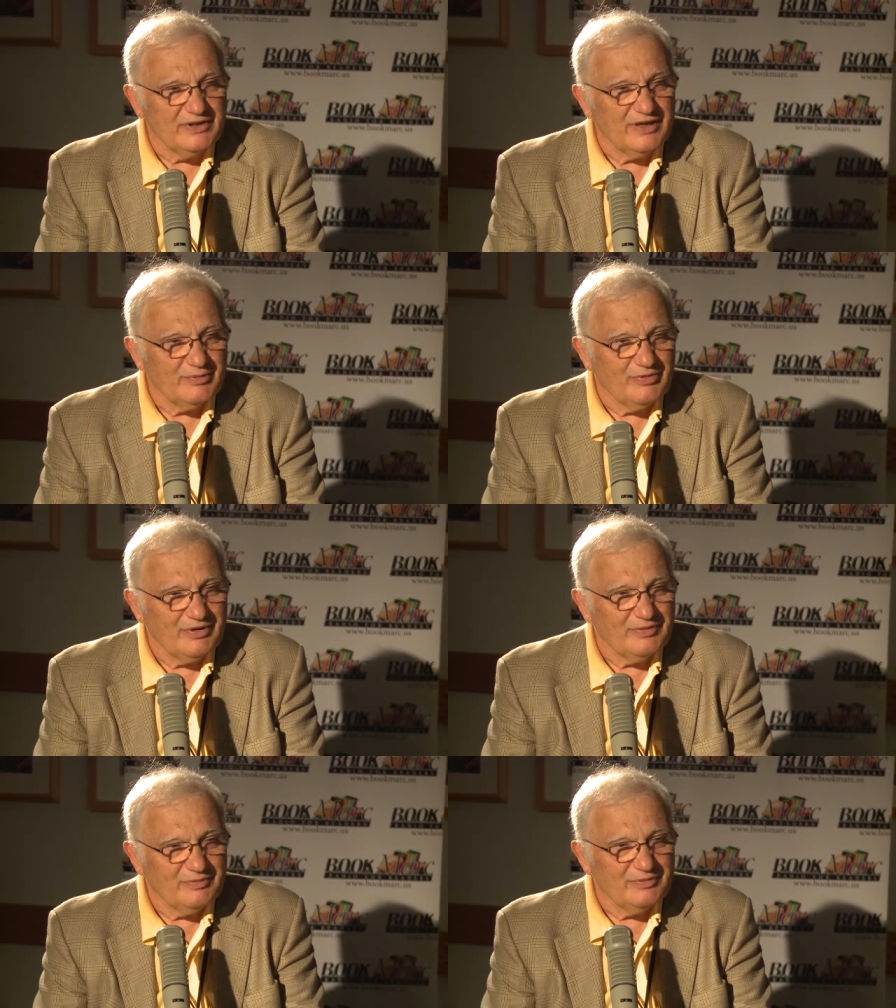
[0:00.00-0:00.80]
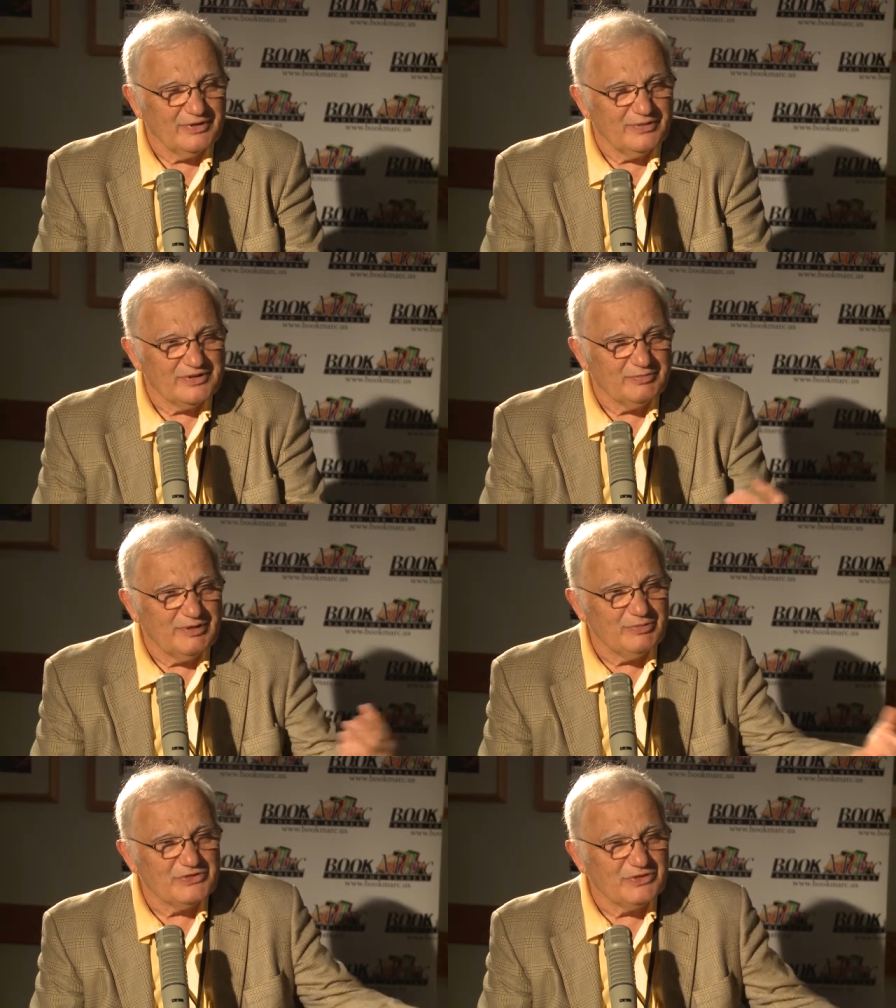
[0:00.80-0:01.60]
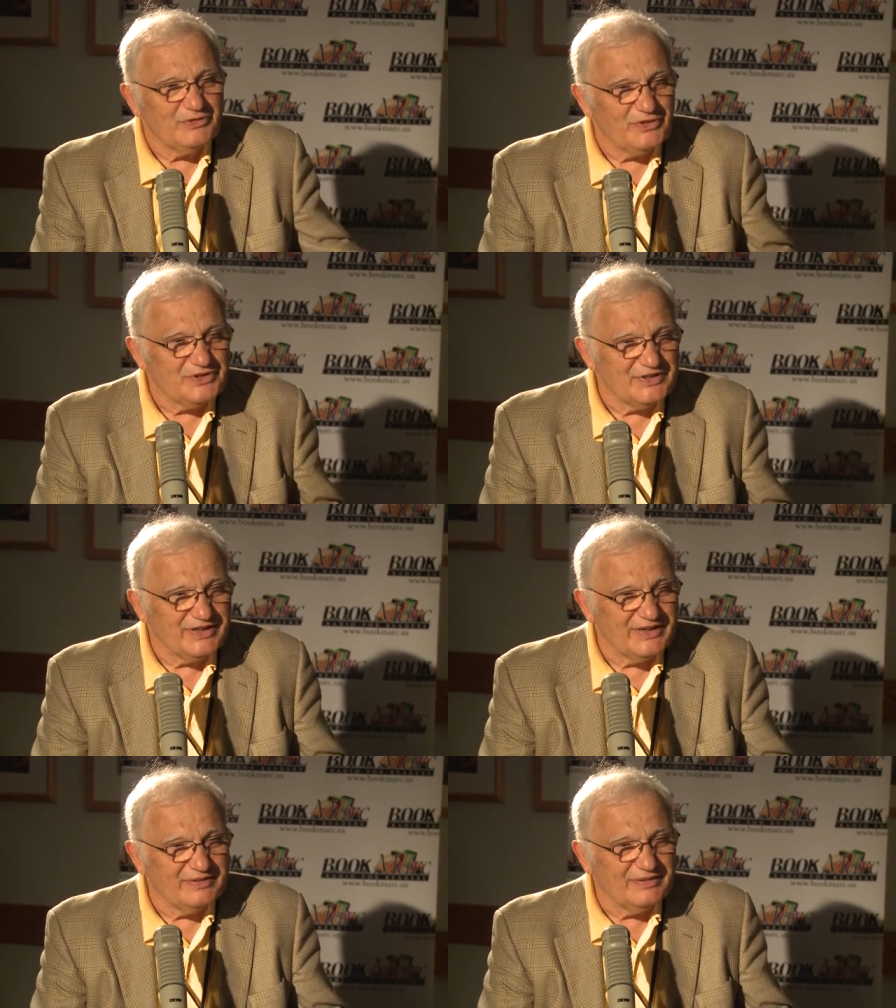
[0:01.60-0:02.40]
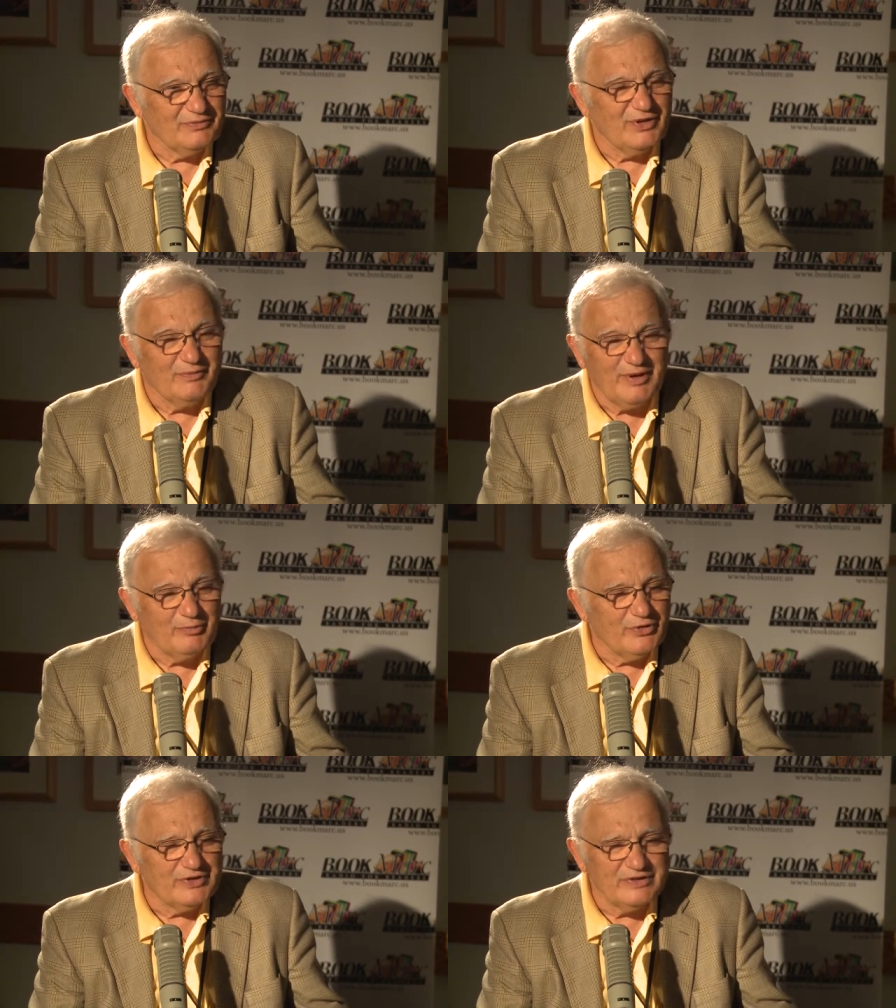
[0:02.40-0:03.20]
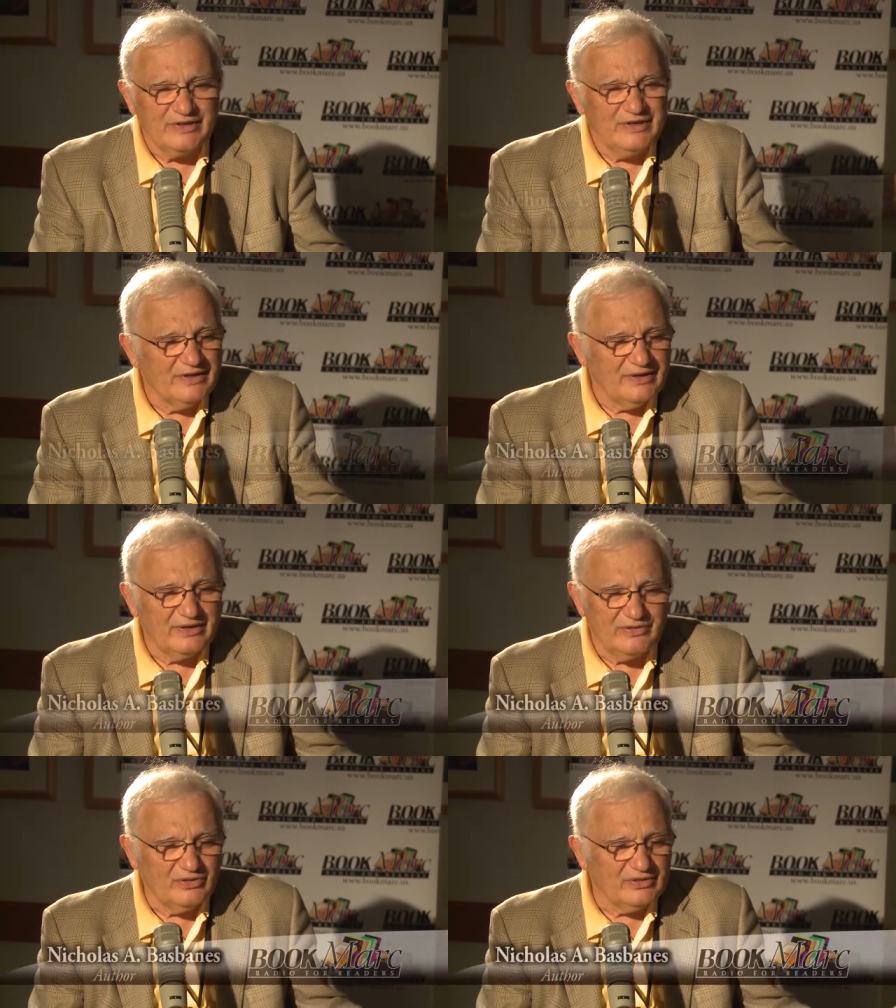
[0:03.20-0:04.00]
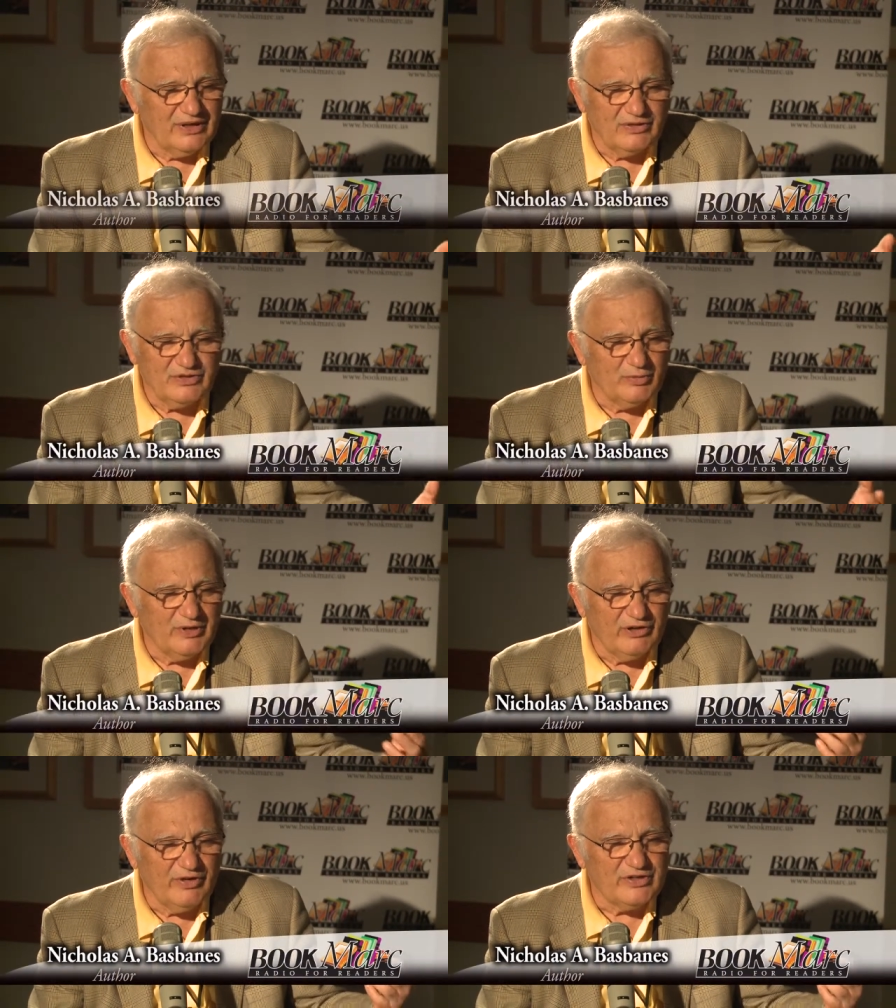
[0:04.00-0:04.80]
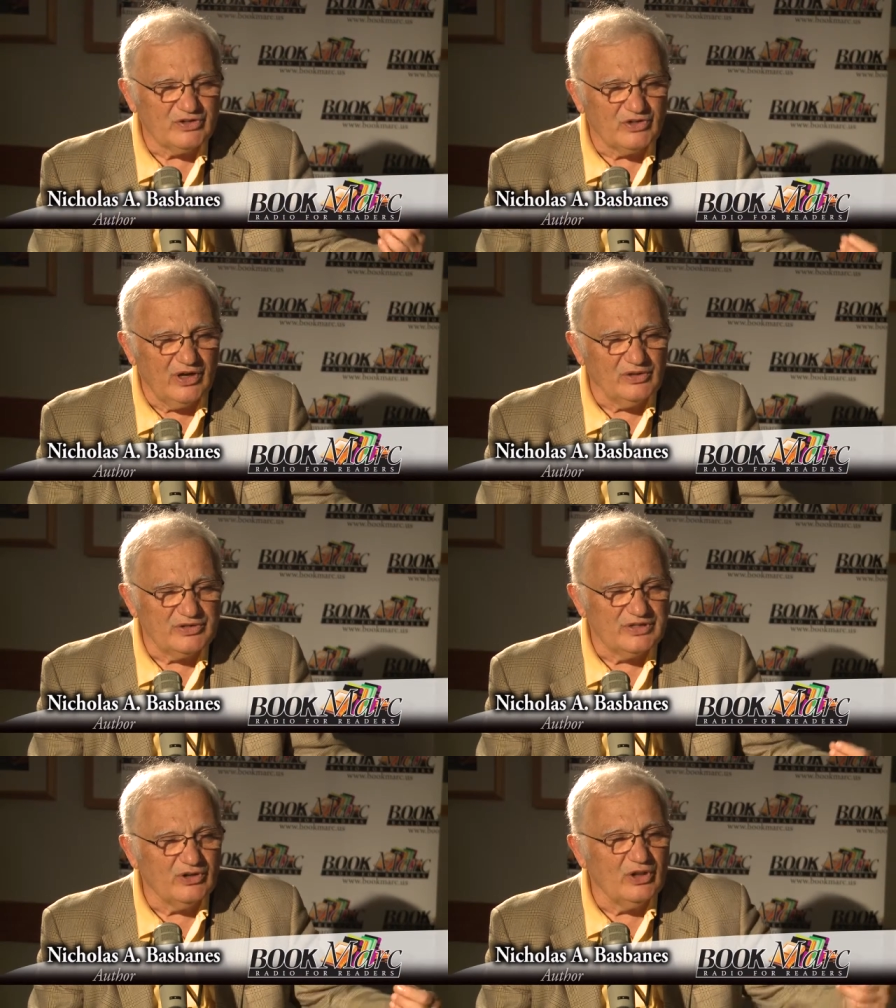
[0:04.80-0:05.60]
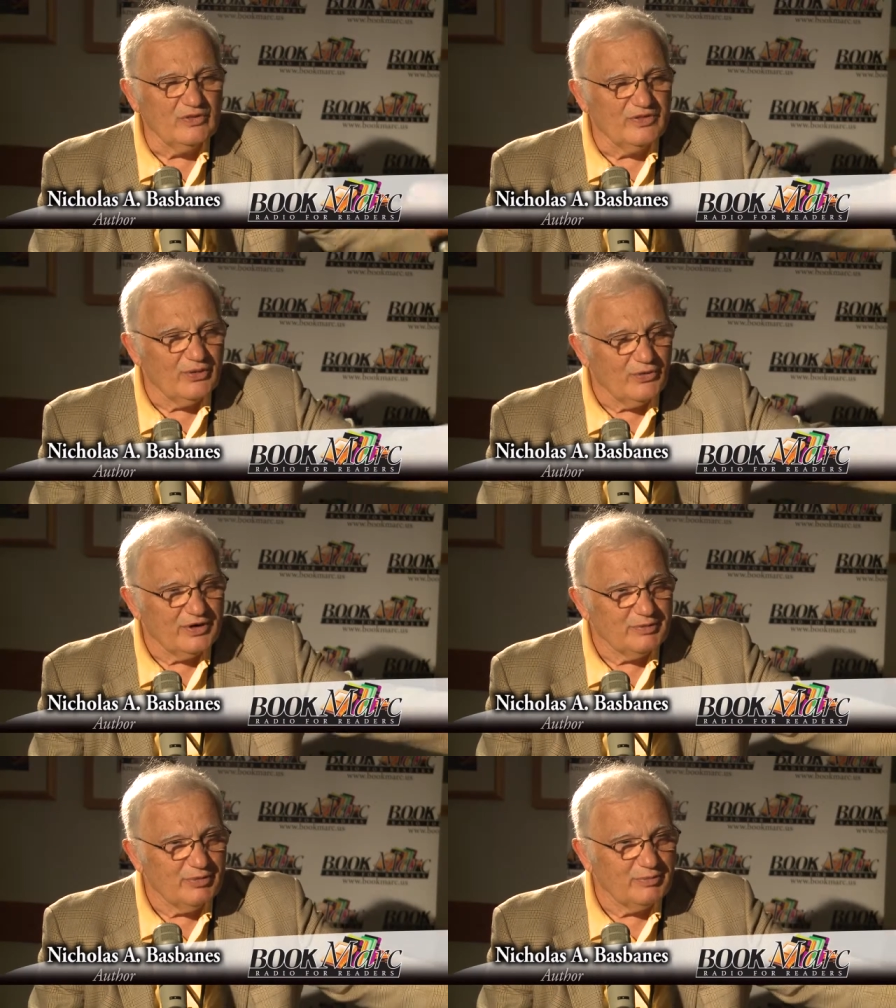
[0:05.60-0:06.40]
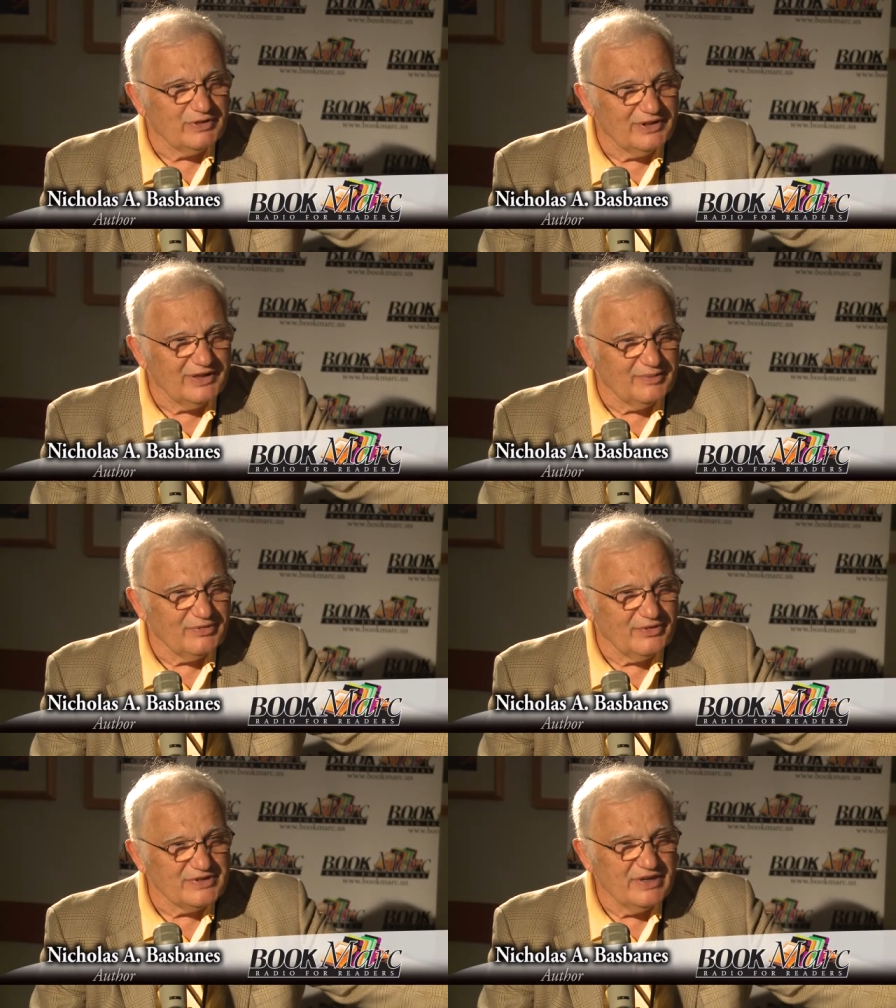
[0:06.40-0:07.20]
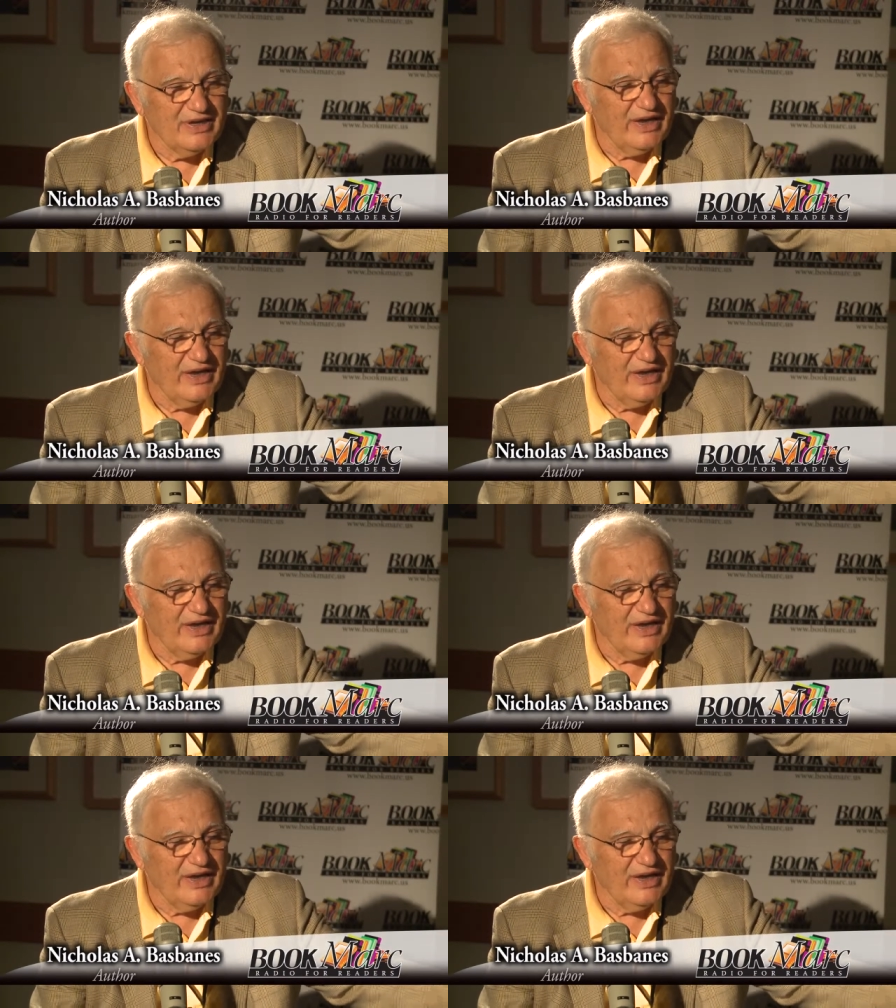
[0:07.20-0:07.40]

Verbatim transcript: library. Uh, you know, it's the people's university. I, in one of my books, I told how so many great scholars did all of their work in public libraries.